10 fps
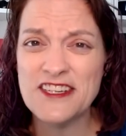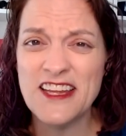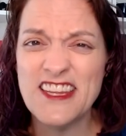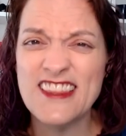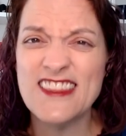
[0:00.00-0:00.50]

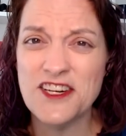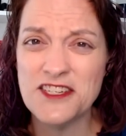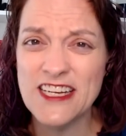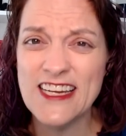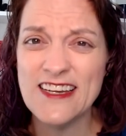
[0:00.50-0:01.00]
and then
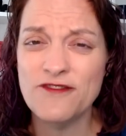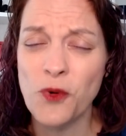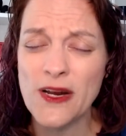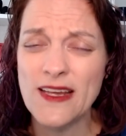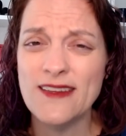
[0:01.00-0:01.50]

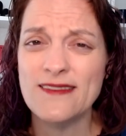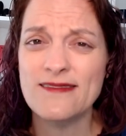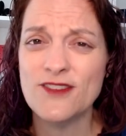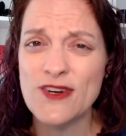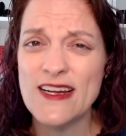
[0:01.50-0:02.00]

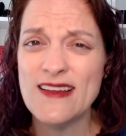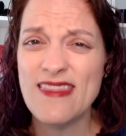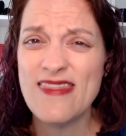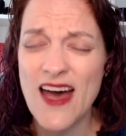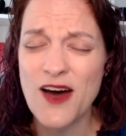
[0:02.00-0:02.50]

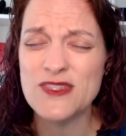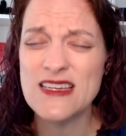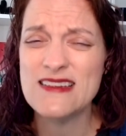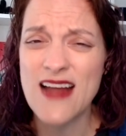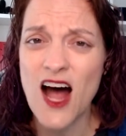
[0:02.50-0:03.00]

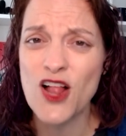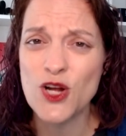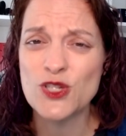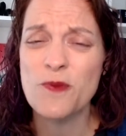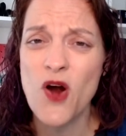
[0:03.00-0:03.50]

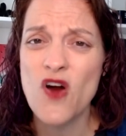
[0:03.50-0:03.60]
$43,000 per